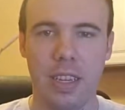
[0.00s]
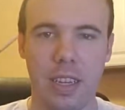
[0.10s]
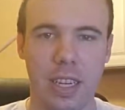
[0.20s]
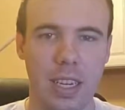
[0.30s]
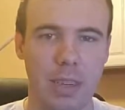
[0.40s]

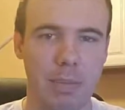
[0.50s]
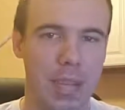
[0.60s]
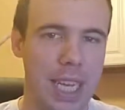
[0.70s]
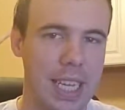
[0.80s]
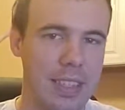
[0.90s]
uh,
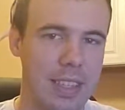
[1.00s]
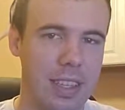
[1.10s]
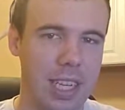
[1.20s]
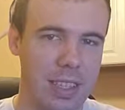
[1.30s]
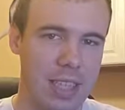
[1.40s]
plants
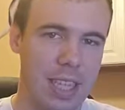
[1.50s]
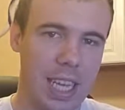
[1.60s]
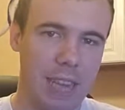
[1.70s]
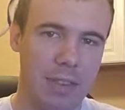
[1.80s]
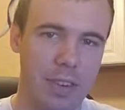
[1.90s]
and things like
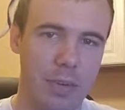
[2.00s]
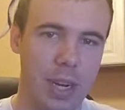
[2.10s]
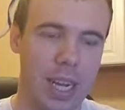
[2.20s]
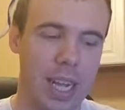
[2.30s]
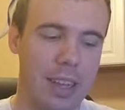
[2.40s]
that for a
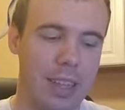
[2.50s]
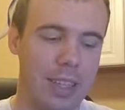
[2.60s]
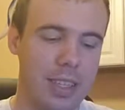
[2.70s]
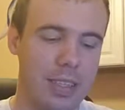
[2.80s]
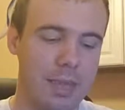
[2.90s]
while,
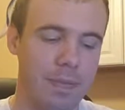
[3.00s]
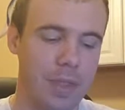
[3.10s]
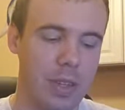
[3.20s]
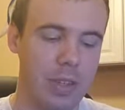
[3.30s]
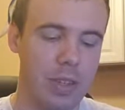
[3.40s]
and
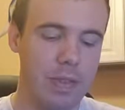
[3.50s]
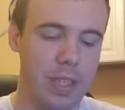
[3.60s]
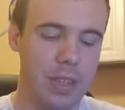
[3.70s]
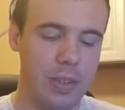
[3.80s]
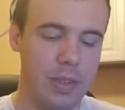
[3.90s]
we've
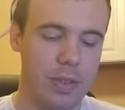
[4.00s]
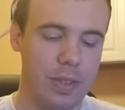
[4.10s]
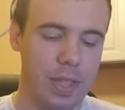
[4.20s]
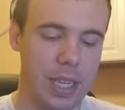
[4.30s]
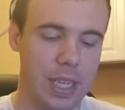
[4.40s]

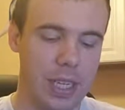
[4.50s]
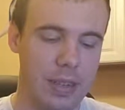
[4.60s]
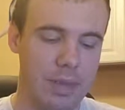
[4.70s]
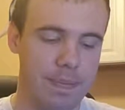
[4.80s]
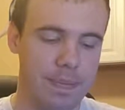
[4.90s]
used,
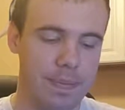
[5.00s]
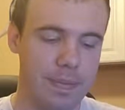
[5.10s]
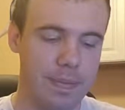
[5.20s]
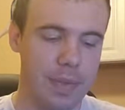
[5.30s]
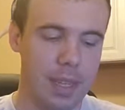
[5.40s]
um,
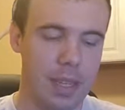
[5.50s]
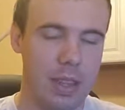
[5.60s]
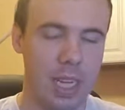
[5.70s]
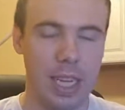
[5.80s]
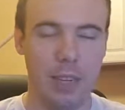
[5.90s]

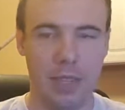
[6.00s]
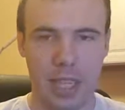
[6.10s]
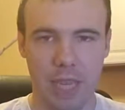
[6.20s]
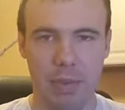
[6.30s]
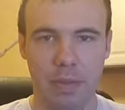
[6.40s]
like I was
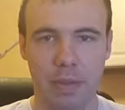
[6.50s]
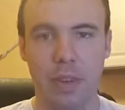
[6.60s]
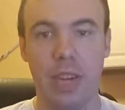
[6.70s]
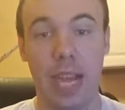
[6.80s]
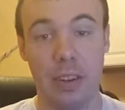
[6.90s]
saying
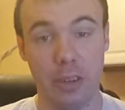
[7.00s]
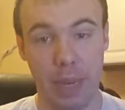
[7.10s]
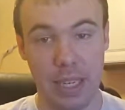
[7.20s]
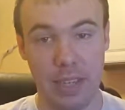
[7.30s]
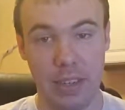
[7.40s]
before,
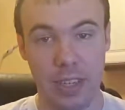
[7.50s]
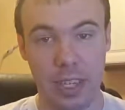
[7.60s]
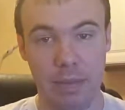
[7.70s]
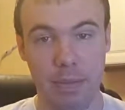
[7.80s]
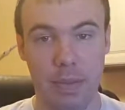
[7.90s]

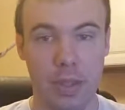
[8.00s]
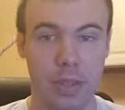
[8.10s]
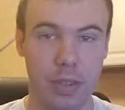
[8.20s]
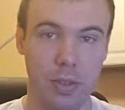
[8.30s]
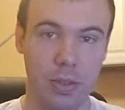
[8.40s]
agrobacterium
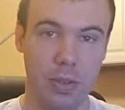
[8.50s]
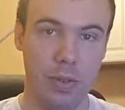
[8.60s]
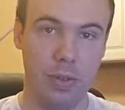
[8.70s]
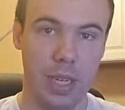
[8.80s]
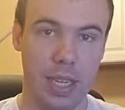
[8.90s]

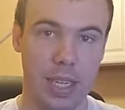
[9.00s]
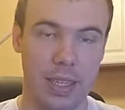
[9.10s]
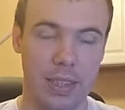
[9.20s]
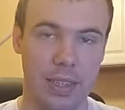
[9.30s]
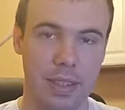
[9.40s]
to
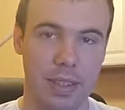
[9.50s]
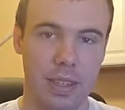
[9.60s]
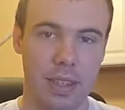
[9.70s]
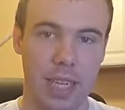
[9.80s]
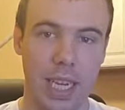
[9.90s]
uh,
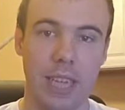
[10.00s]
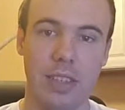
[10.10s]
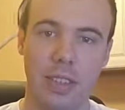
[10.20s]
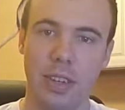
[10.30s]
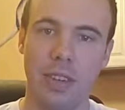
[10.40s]

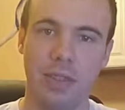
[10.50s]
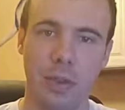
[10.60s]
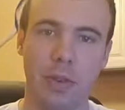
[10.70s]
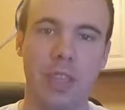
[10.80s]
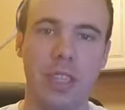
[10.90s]
insert
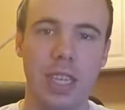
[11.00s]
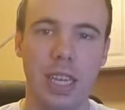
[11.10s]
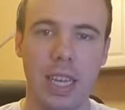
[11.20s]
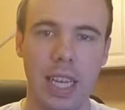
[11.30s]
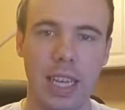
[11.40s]
foreign
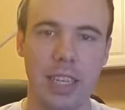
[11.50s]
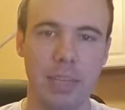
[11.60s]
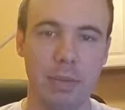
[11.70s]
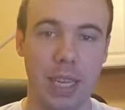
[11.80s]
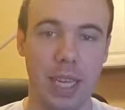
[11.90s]
DNA
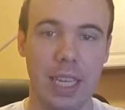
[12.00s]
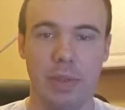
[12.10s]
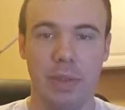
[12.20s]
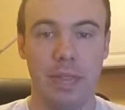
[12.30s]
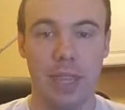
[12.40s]
into
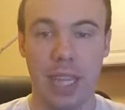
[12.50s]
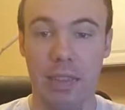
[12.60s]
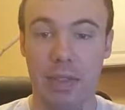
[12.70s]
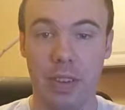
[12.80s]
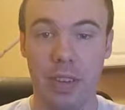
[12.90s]
plants. We've done
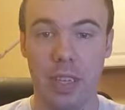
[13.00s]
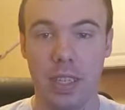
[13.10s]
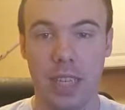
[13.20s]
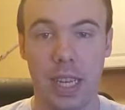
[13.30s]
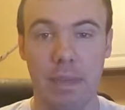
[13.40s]
that for a long
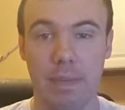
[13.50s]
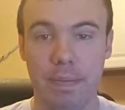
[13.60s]
time.